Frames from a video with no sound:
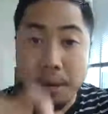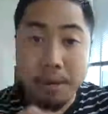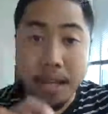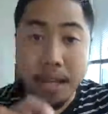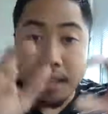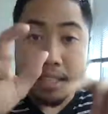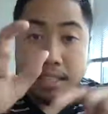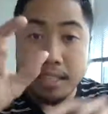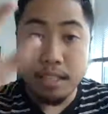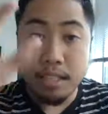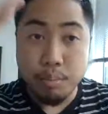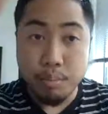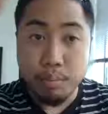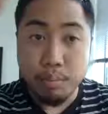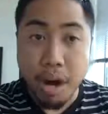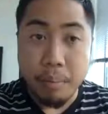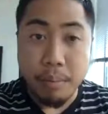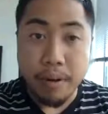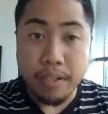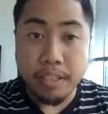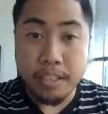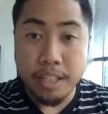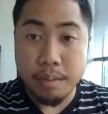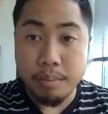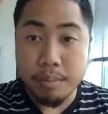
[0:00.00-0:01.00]
like, this is the
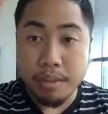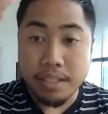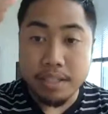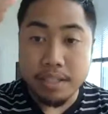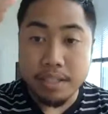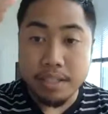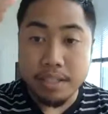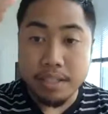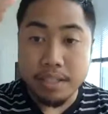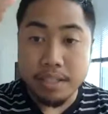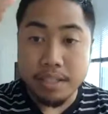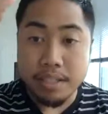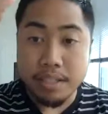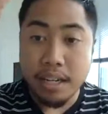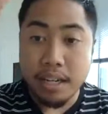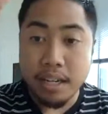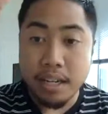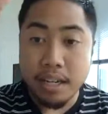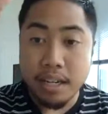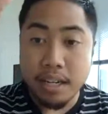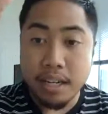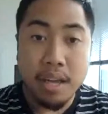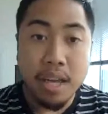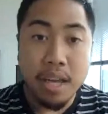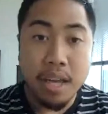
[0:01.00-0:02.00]
primary setup, this is the
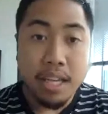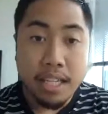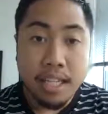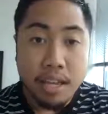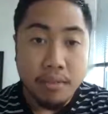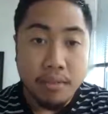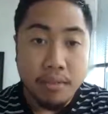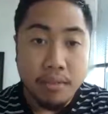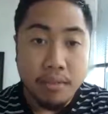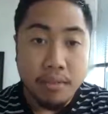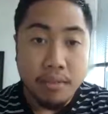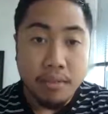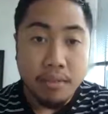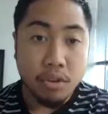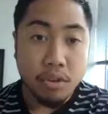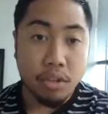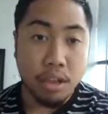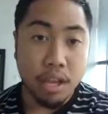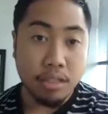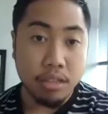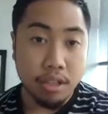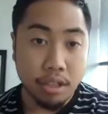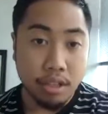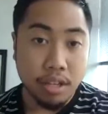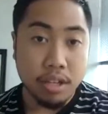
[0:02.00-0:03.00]
secondary setup, giving you
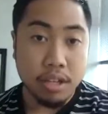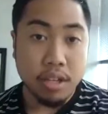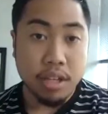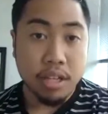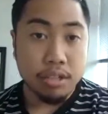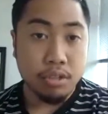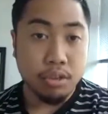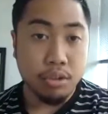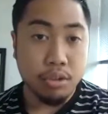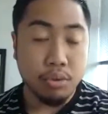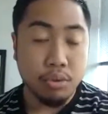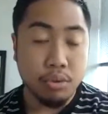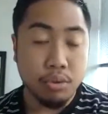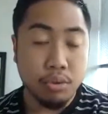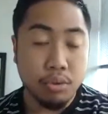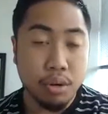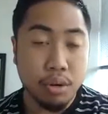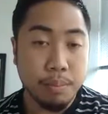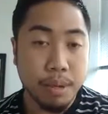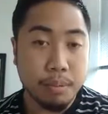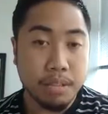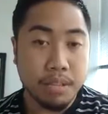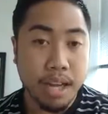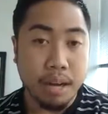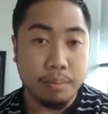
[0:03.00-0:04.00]
like the 2 to
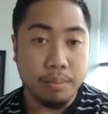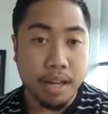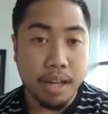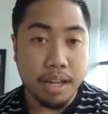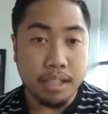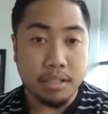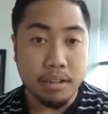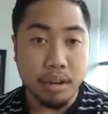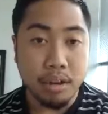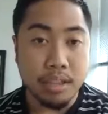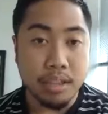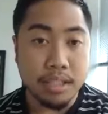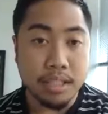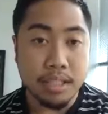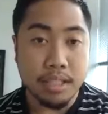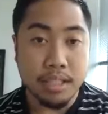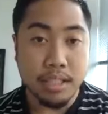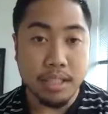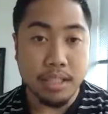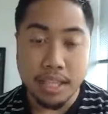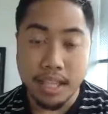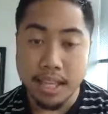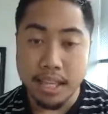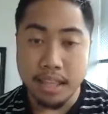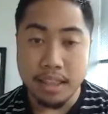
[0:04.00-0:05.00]
3 pip stop loss, all
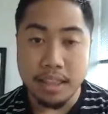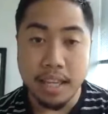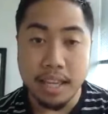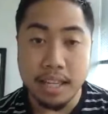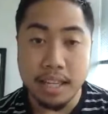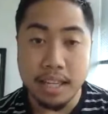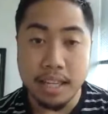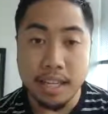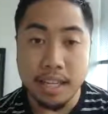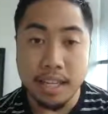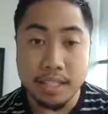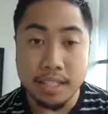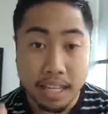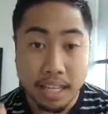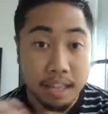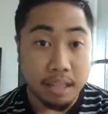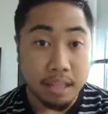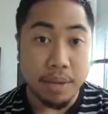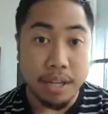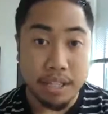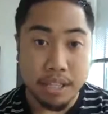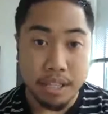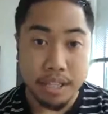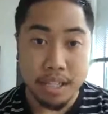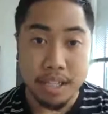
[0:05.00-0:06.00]
these key things in the
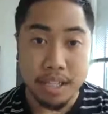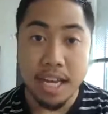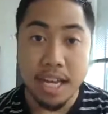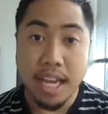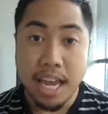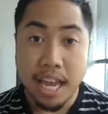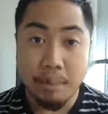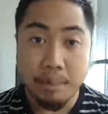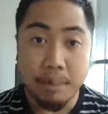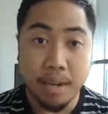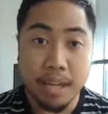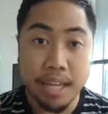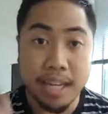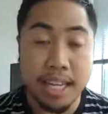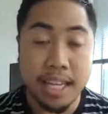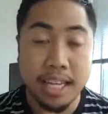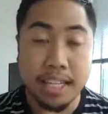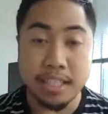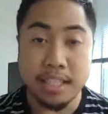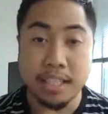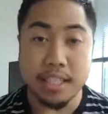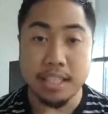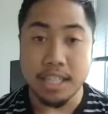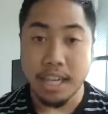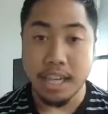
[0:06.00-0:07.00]
picture, and
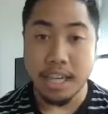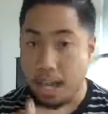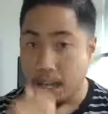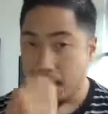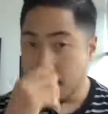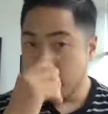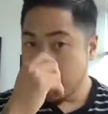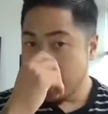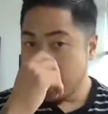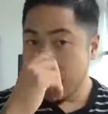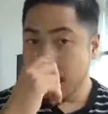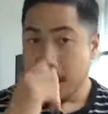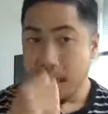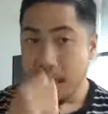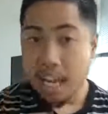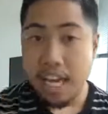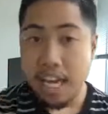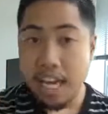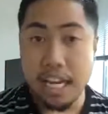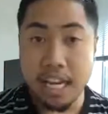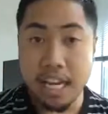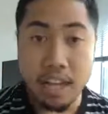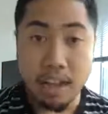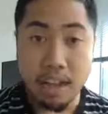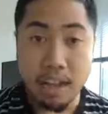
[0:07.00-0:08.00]
putting into the chat.
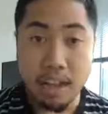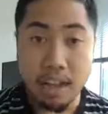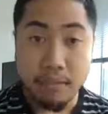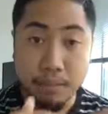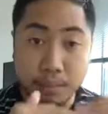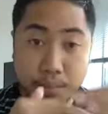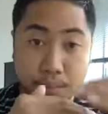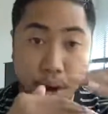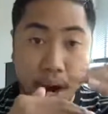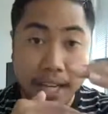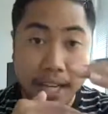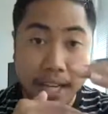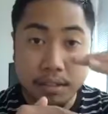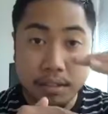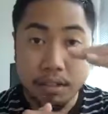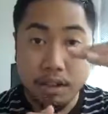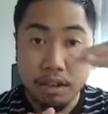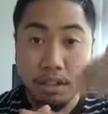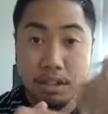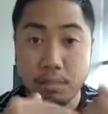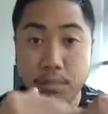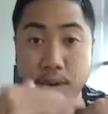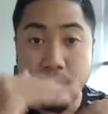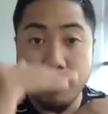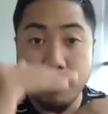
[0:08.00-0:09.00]
And then if price
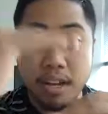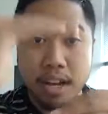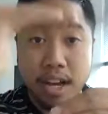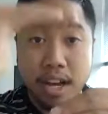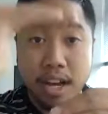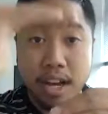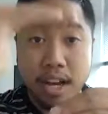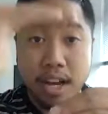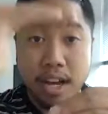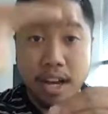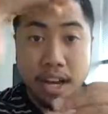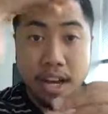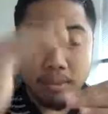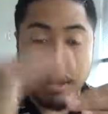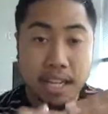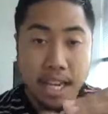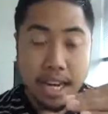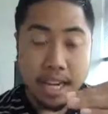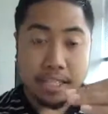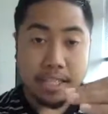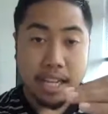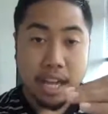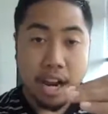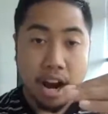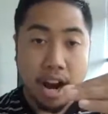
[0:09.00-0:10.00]
starts moving up,
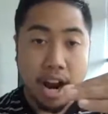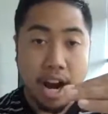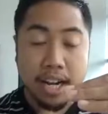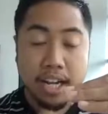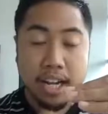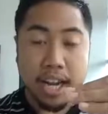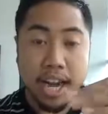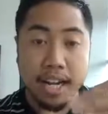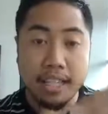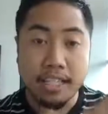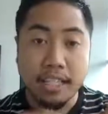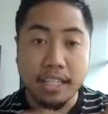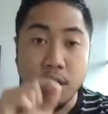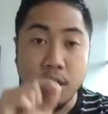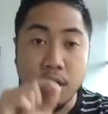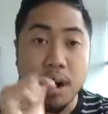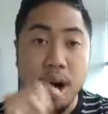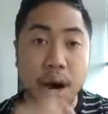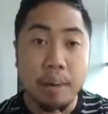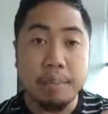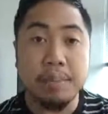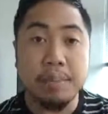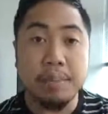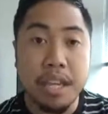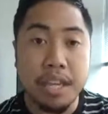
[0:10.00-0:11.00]
and I said, all right, guys,
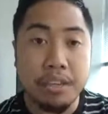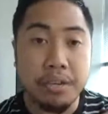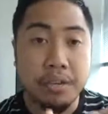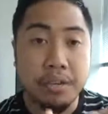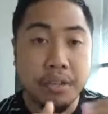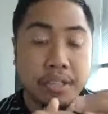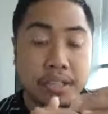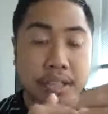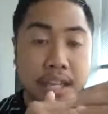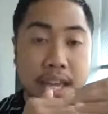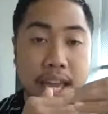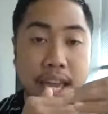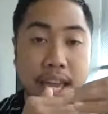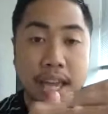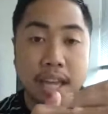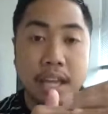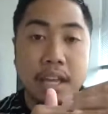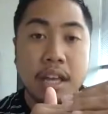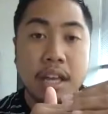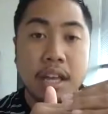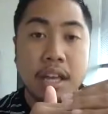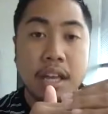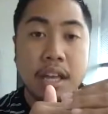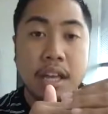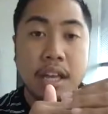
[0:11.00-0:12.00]
I'll update you and say,
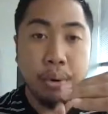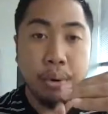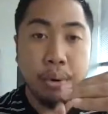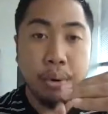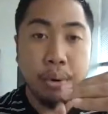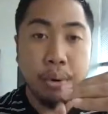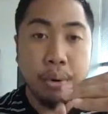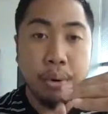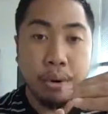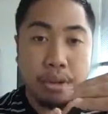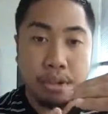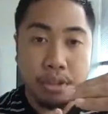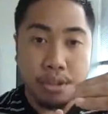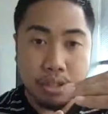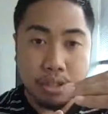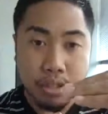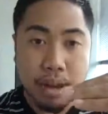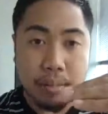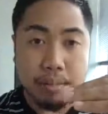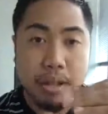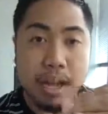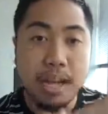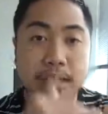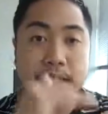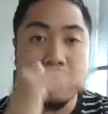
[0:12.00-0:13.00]
hey, put your
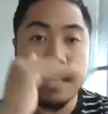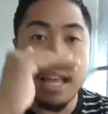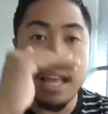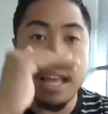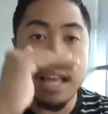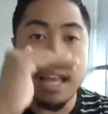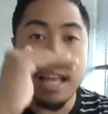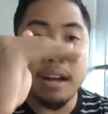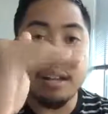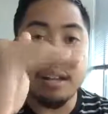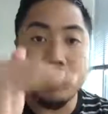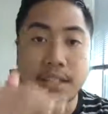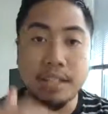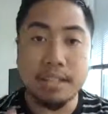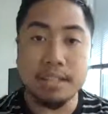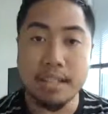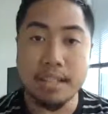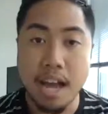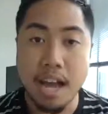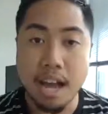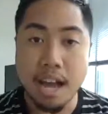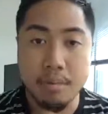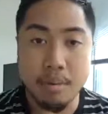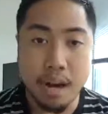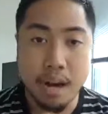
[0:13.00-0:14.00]
stop loss now to the
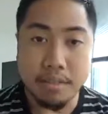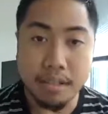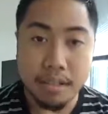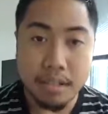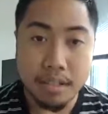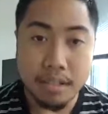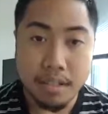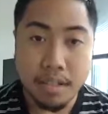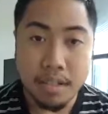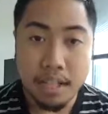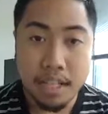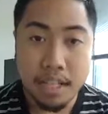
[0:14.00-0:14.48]
stop profit.